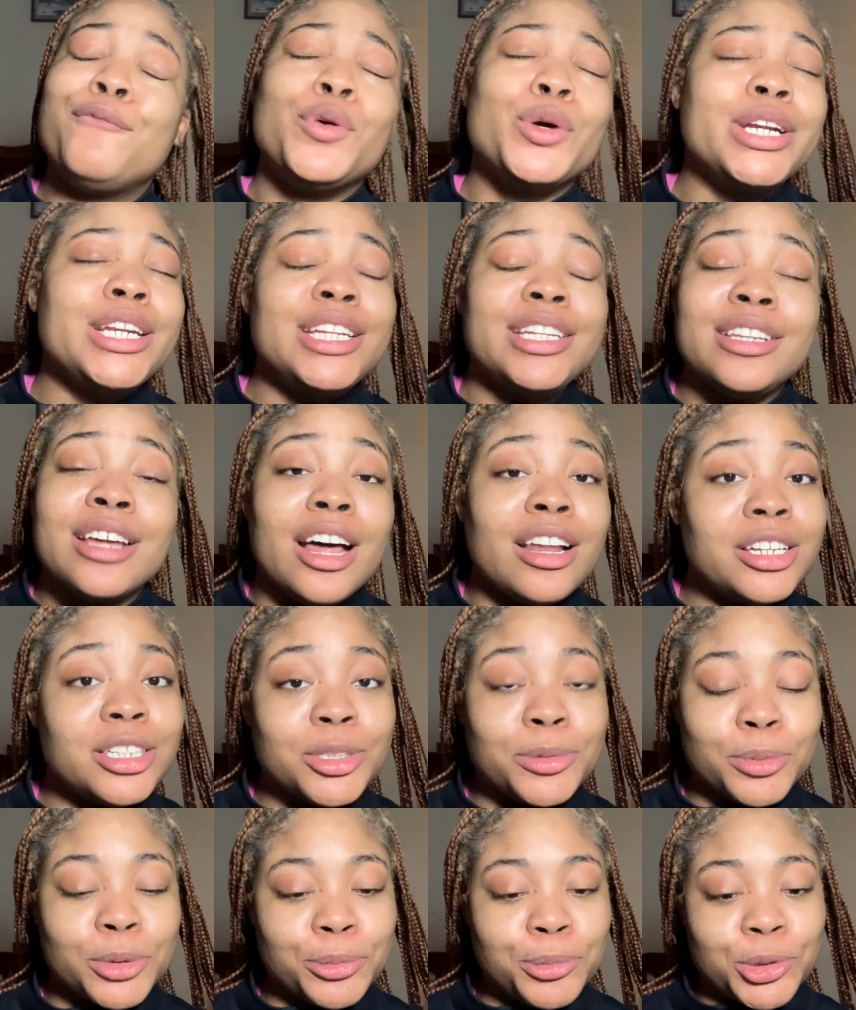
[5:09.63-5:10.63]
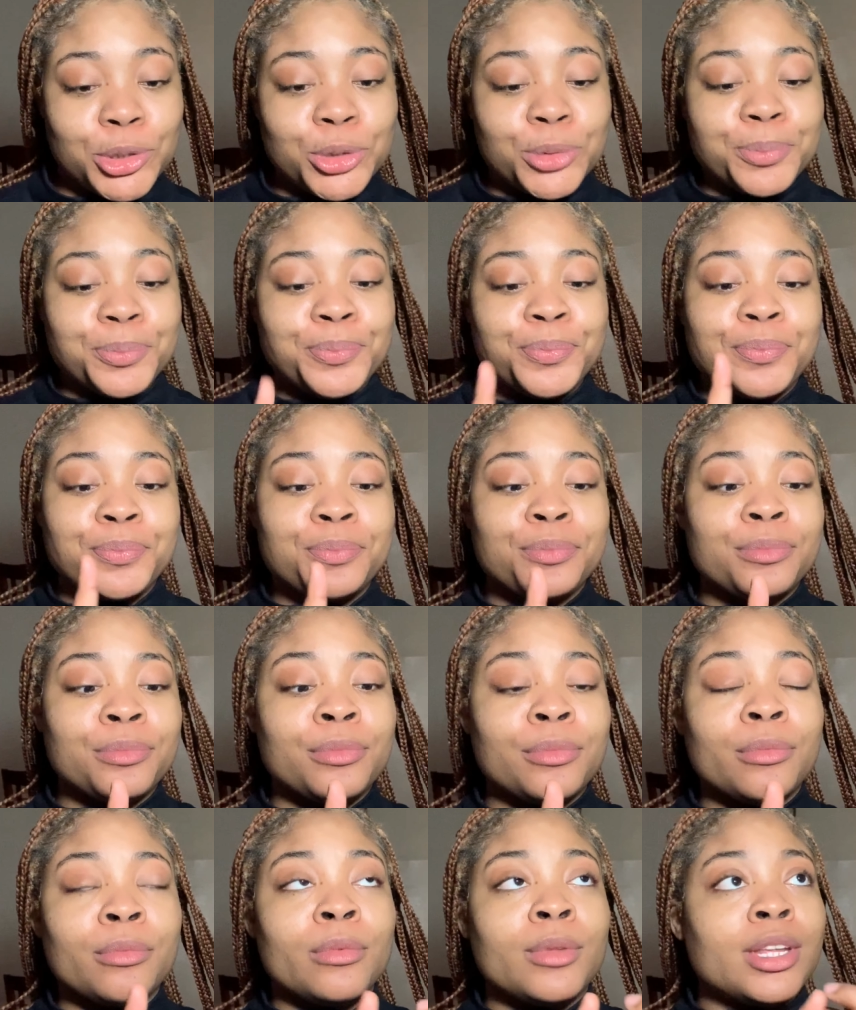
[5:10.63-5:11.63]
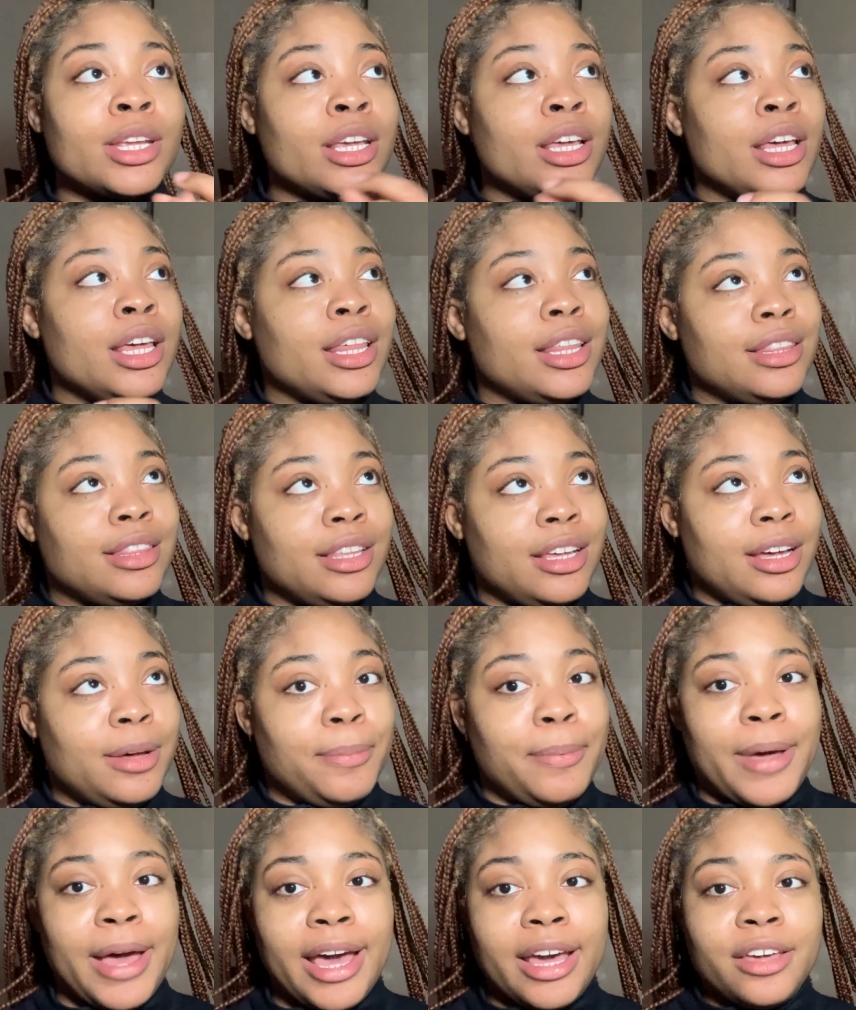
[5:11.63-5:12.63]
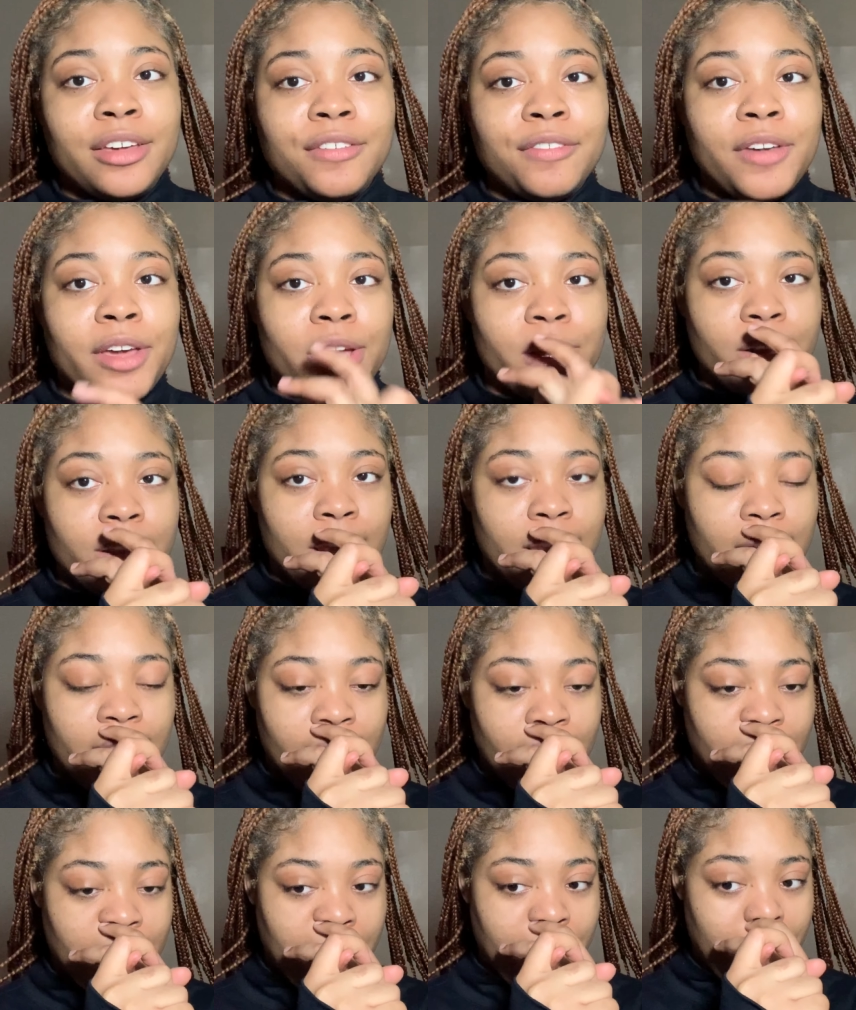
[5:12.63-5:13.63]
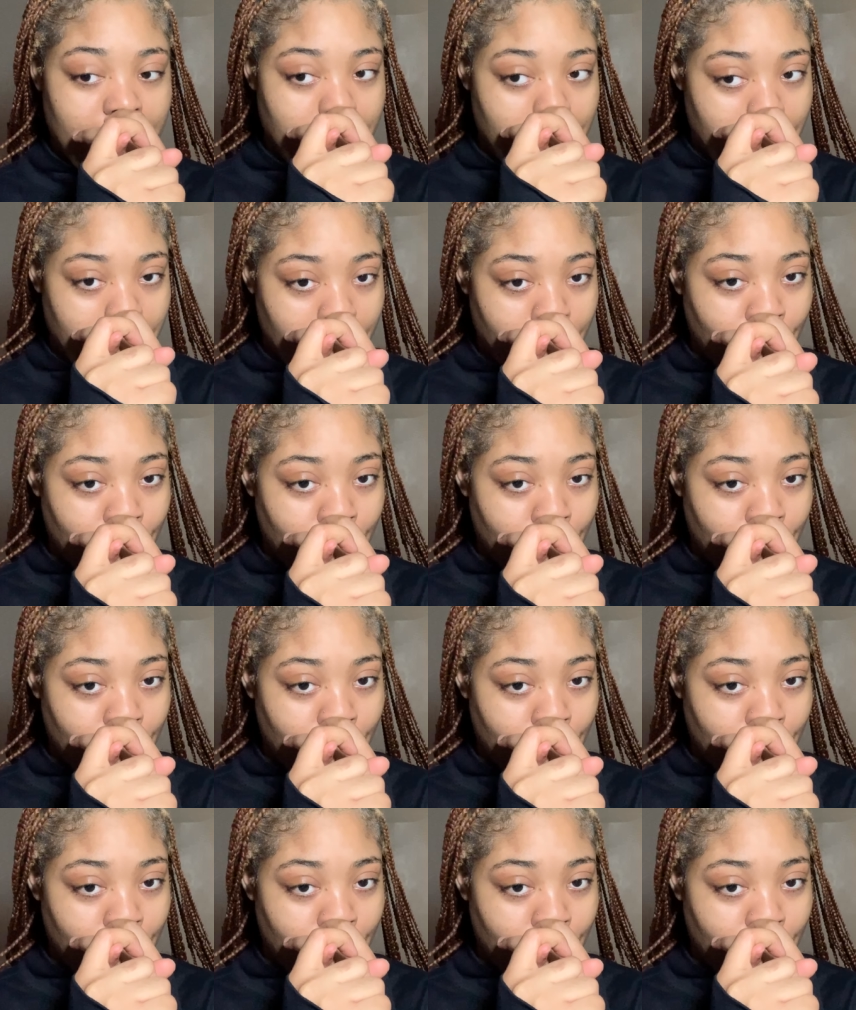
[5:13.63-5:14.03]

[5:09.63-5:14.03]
$40, boo-boo. The pack of hair that I got,